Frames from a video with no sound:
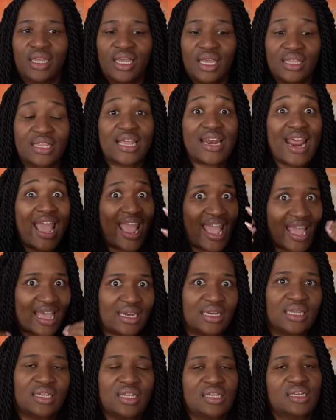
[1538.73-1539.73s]
and that
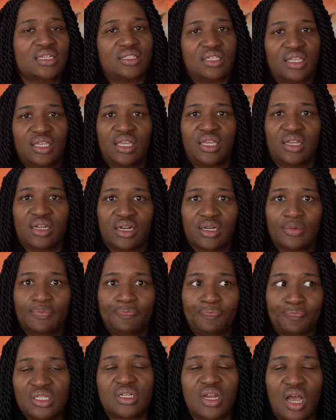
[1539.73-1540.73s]
Anne needed to hear
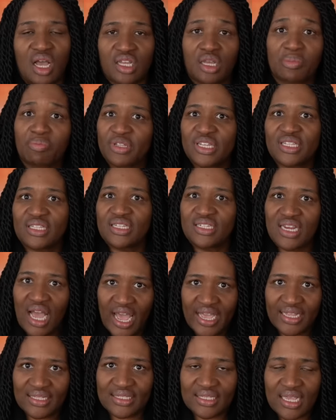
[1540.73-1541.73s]
to not completely
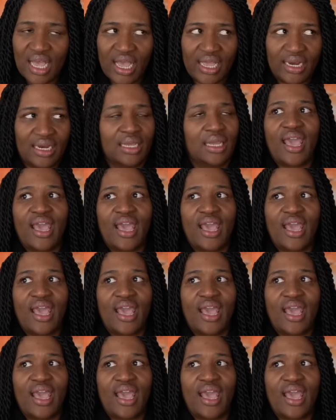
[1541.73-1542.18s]
die inside.